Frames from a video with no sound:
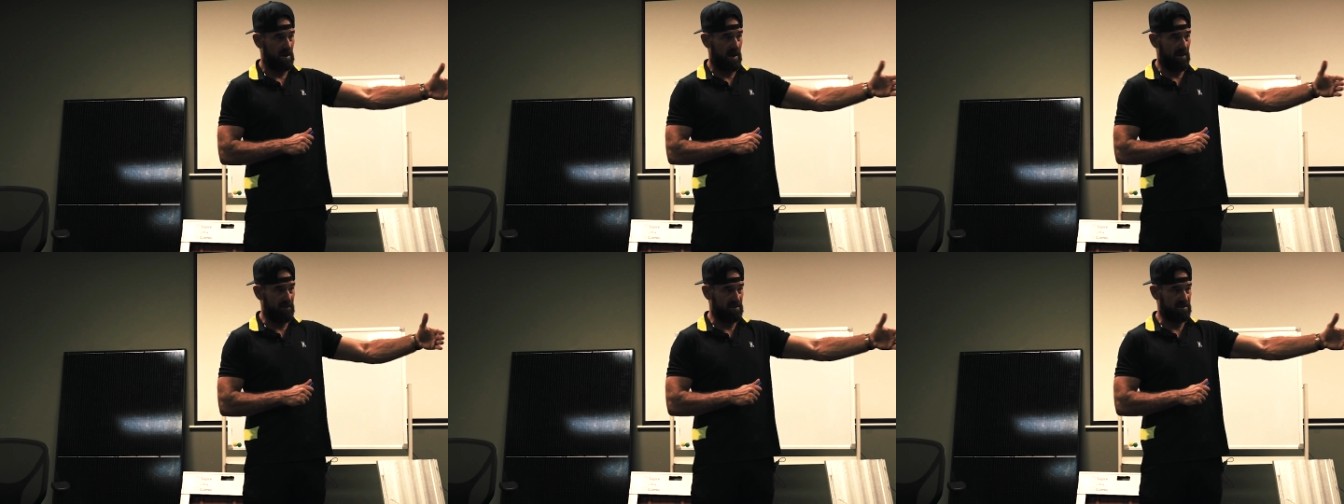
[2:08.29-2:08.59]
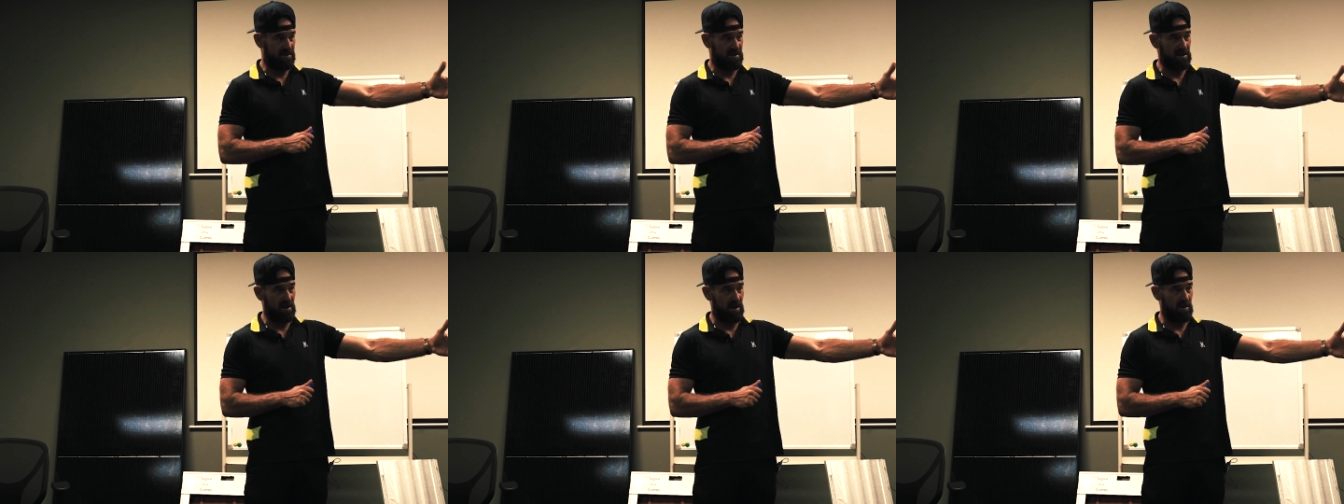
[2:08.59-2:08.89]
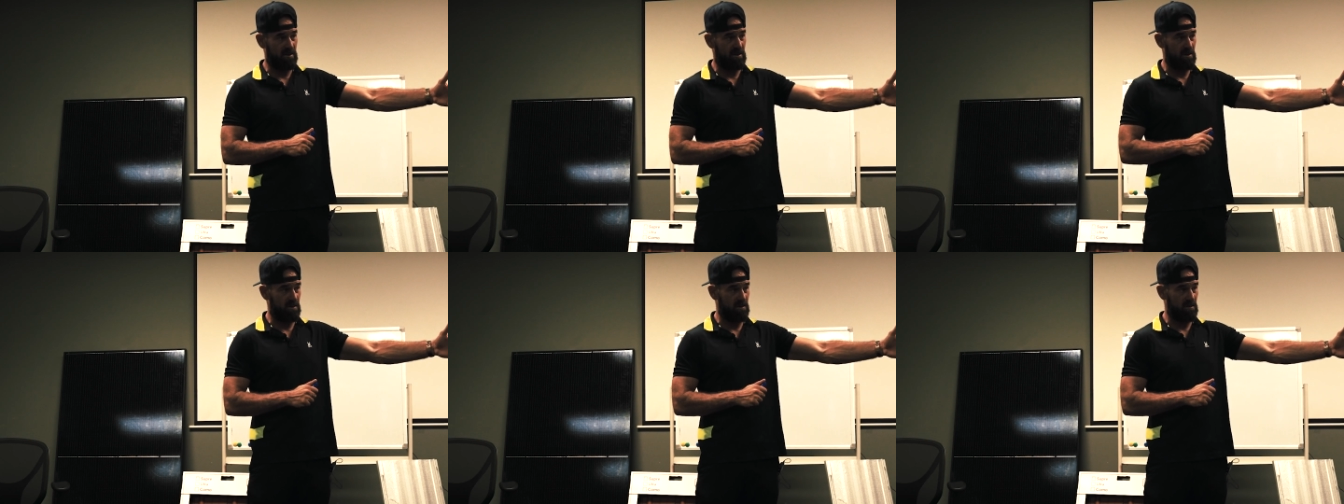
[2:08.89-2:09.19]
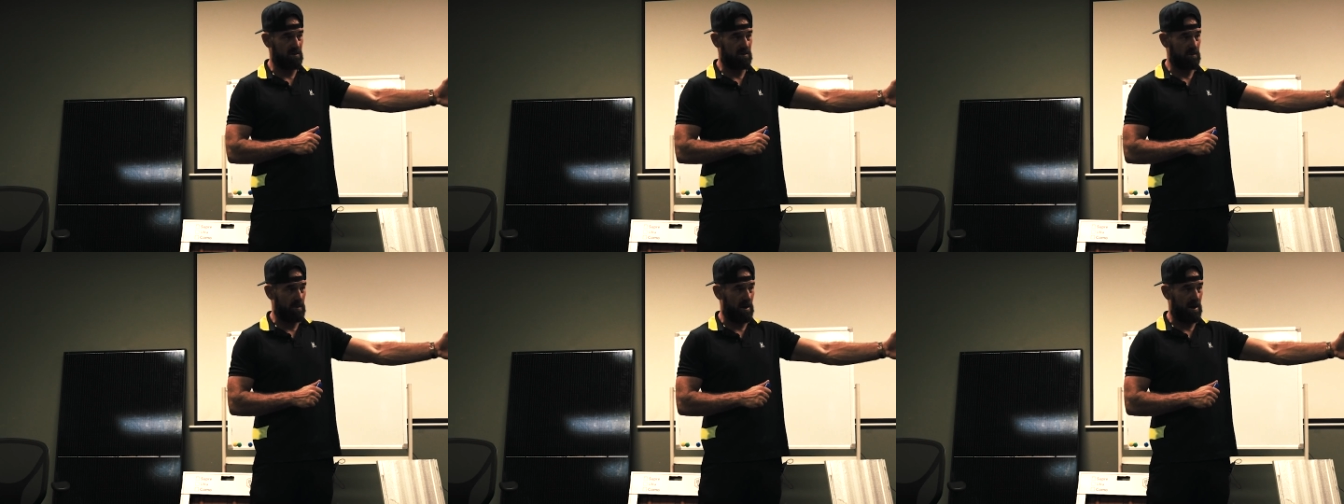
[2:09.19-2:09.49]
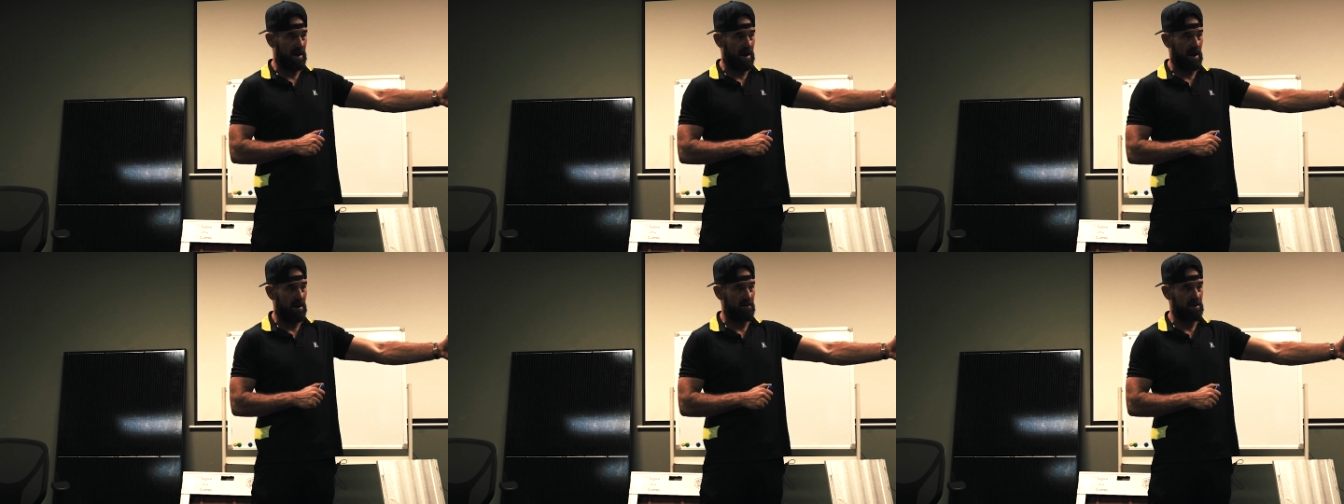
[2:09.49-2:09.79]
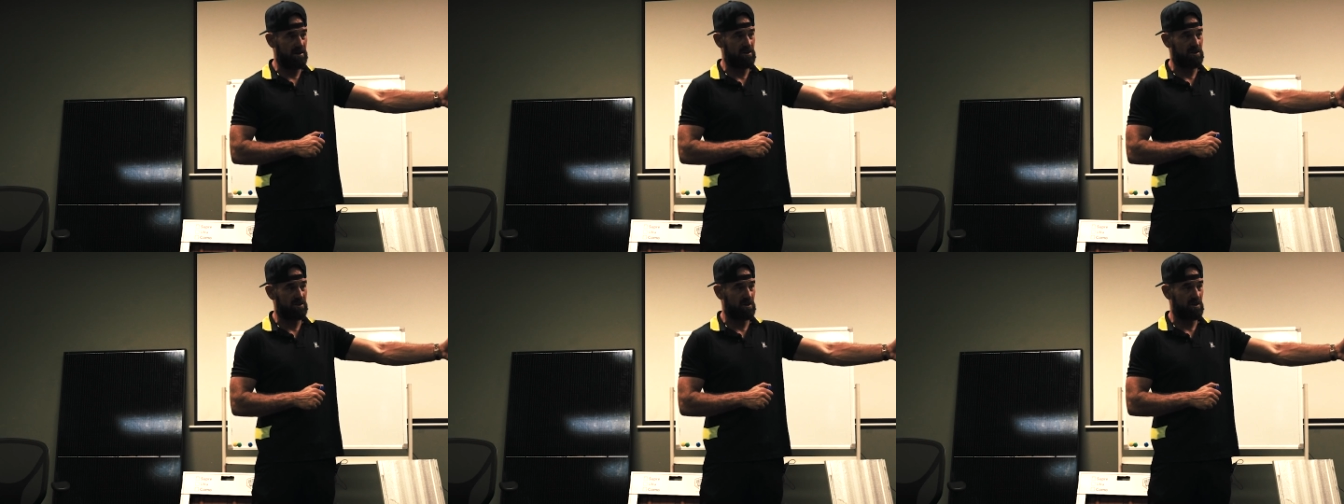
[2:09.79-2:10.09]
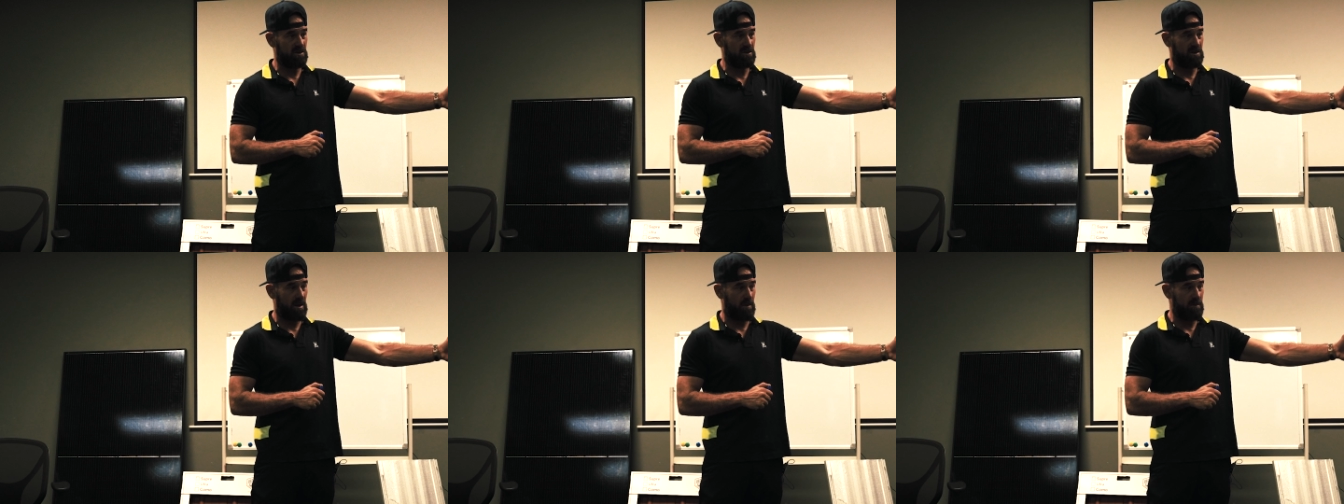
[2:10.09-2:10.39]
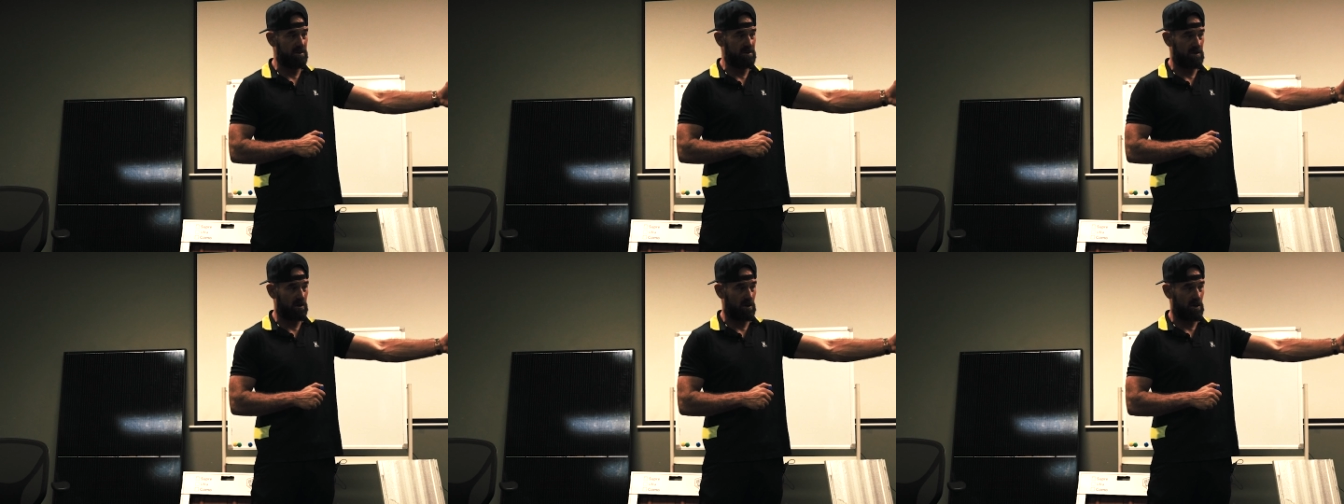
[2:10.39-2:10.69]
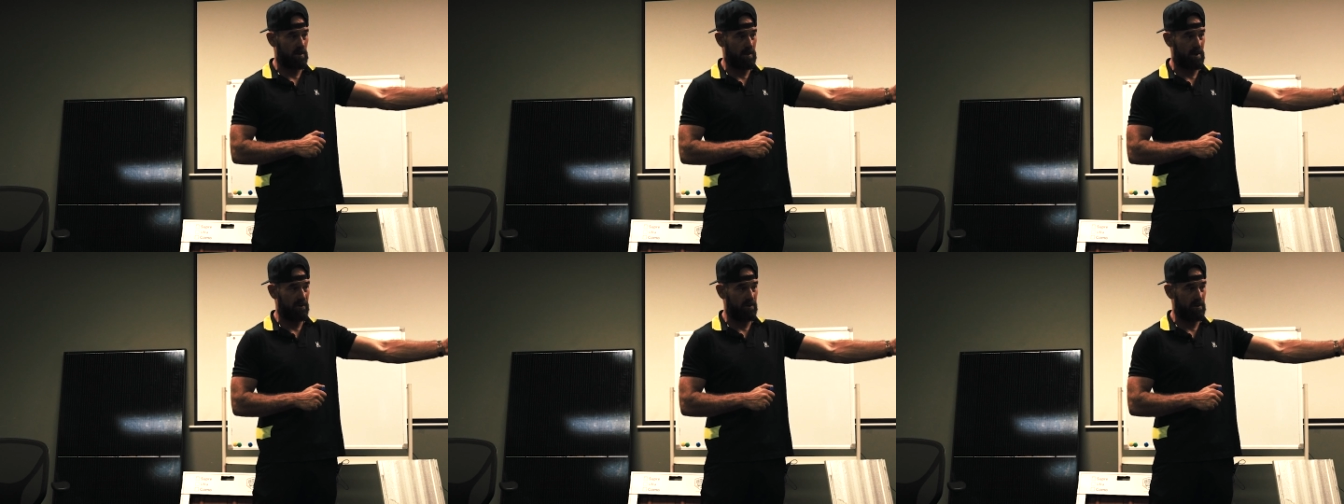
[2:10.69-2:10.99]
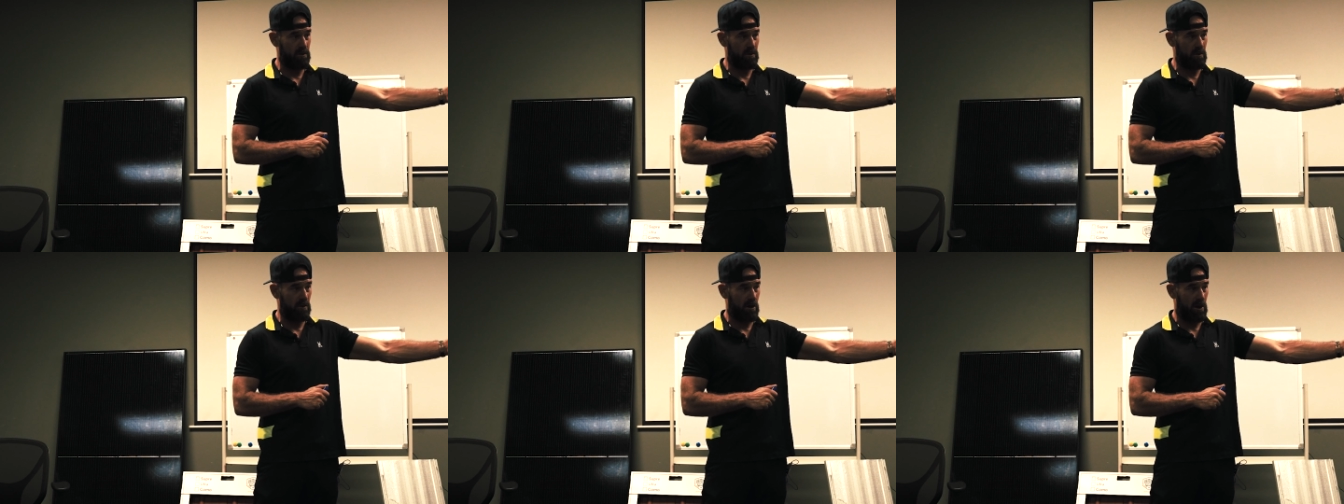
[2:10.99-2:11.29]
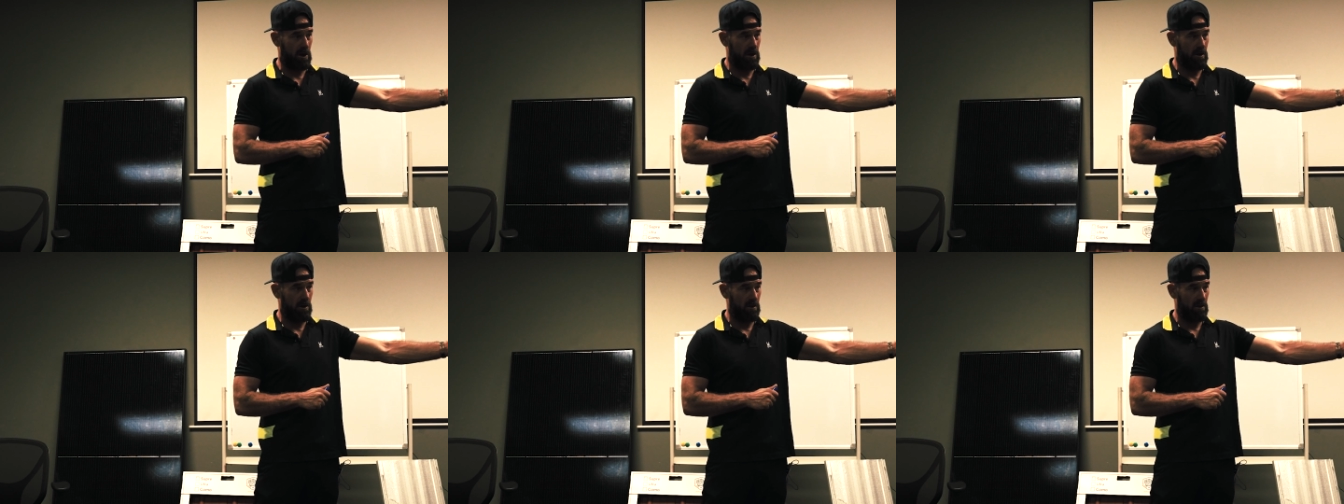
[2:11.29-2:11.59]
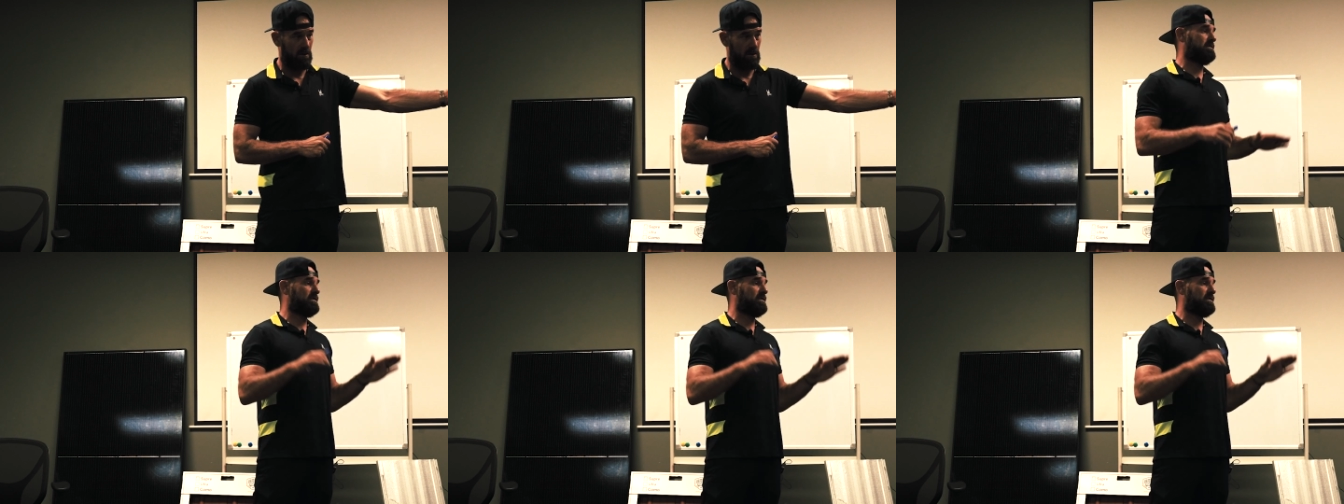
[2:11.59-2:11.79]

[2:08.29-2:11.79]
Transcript: Have you seen on the news about how insurance companies, you heard about the new law?